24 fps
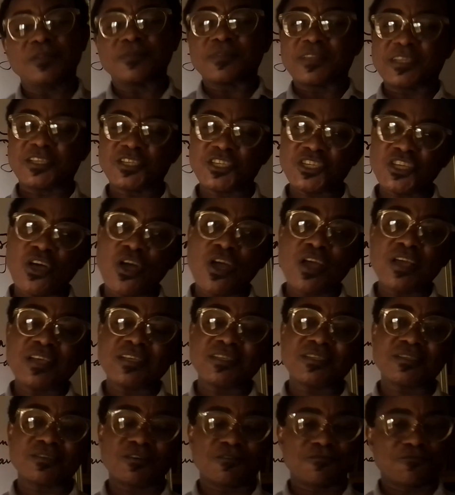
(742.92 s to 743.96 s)
the
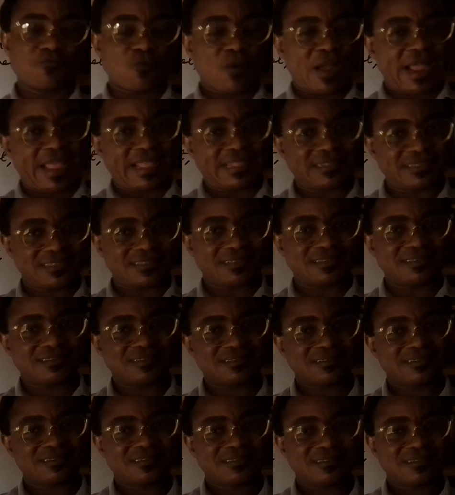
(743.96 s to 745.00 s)
choice of words
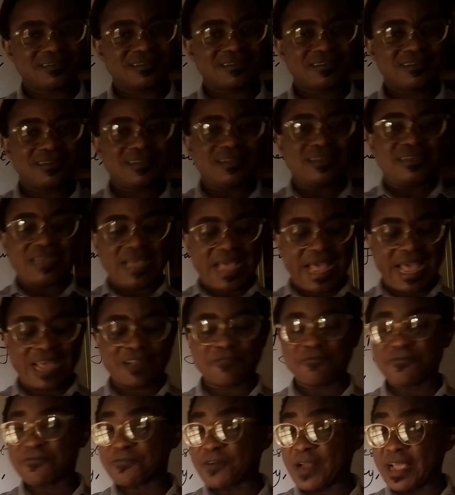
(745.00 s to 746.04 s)

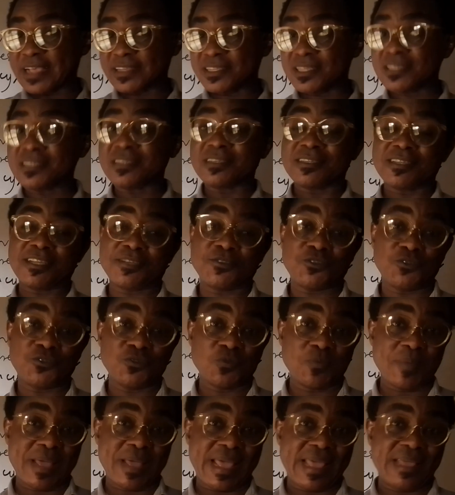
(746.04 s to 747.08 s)
and phrases that
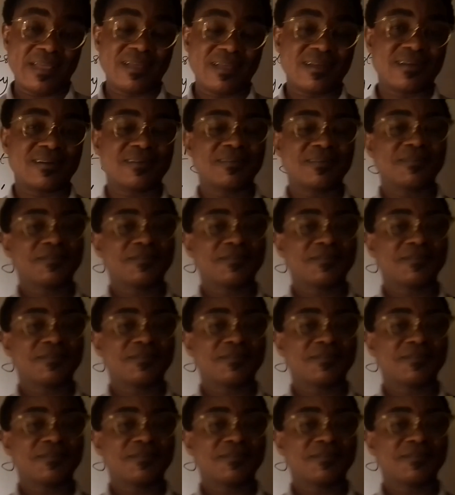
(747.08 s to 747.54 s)
you make